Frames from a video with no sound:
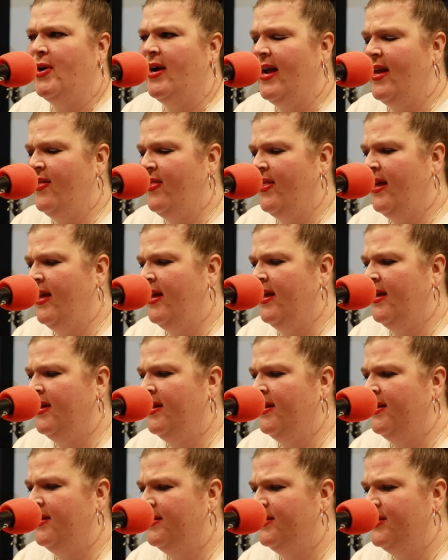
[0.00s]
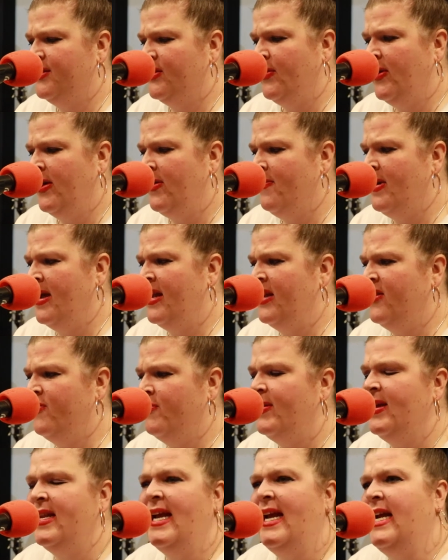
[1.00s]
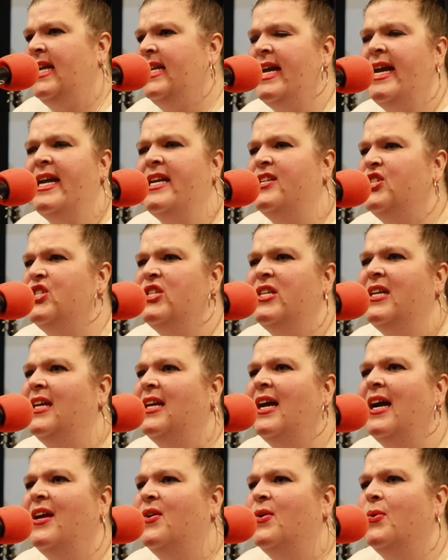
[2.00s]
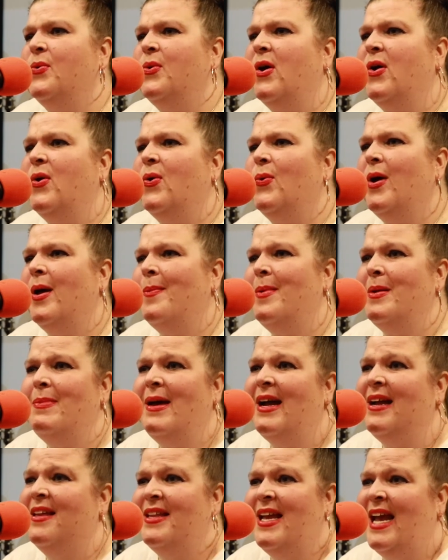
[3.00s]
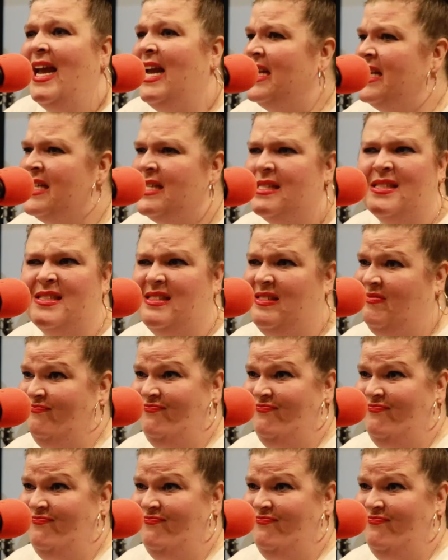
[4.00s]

I think. So it might have been ADHD. I don't know. I mean, back in the 80s,